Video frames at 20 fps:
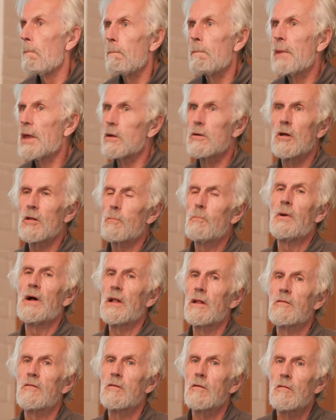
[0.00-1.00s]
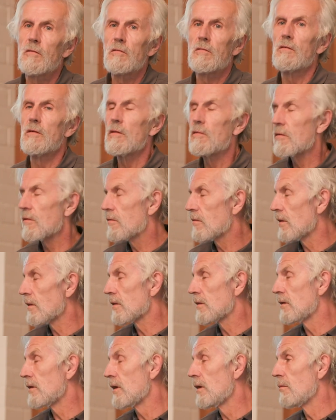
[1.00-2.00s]
they're not Belgians. It's a
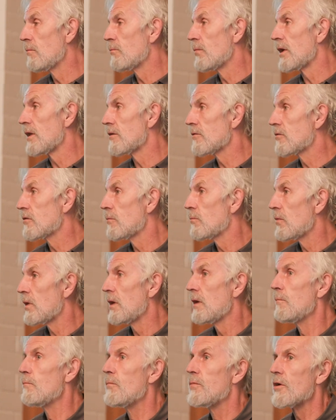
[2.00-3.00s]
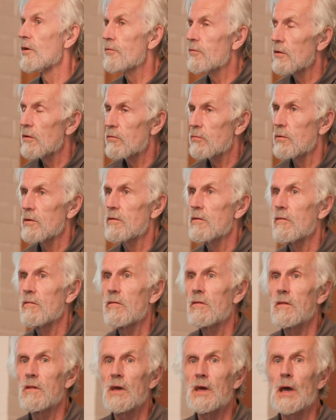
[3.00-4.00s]
center in Belgium, in Brussels, which
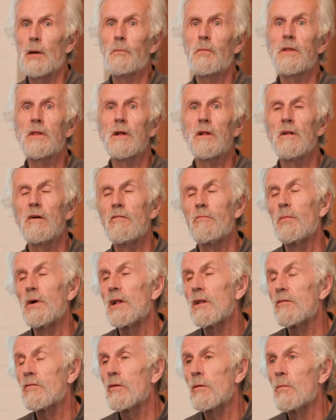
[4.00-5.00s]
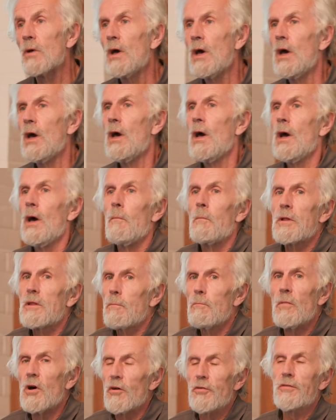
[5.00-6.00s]
is the capital of Belgium.
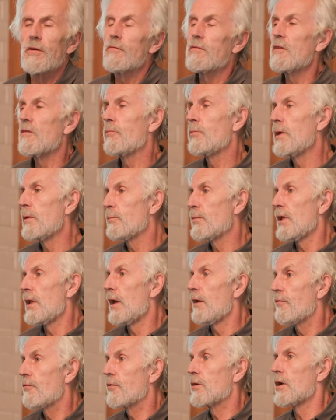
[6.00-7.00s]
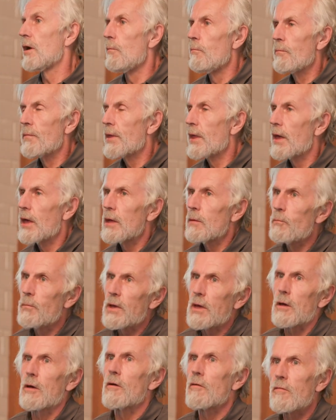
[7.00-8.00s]
But most of these people have come there
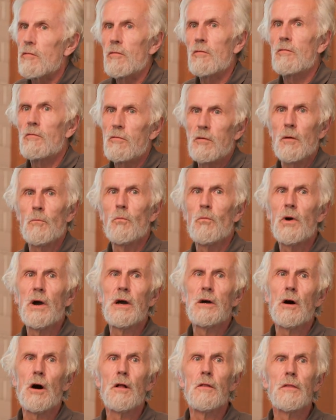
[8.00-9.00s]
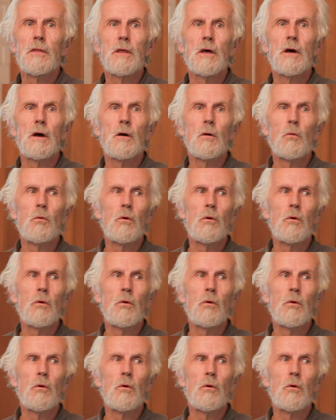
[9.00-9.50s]
because somewhere on the